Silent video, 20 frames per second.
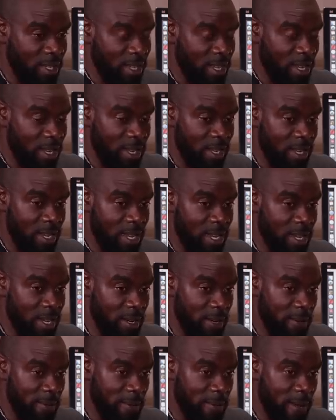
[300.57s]
And
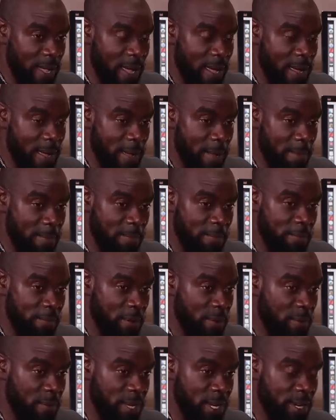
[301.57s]
then um,
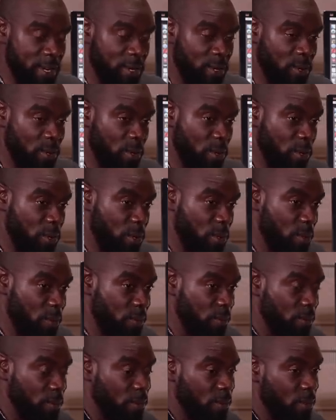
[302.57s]
from there to
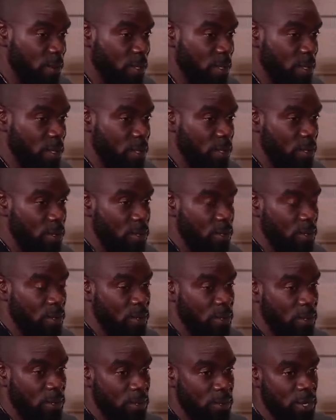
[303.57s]
to
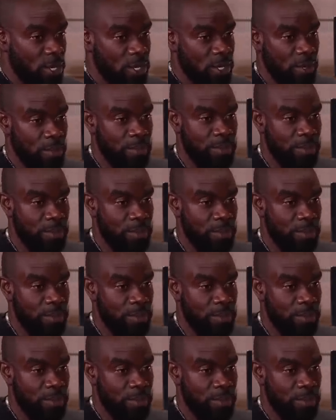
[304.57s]
Russell